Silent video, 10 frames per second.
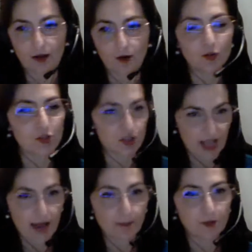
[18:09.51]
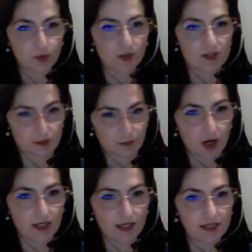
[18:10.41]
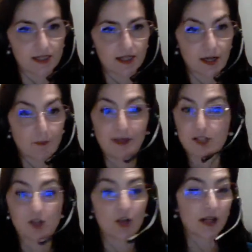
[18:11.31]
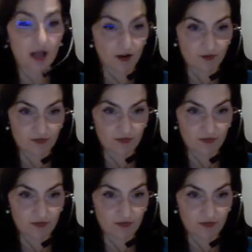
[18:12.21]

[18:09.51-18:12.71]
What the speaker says: good step towards a market, but it's not enough.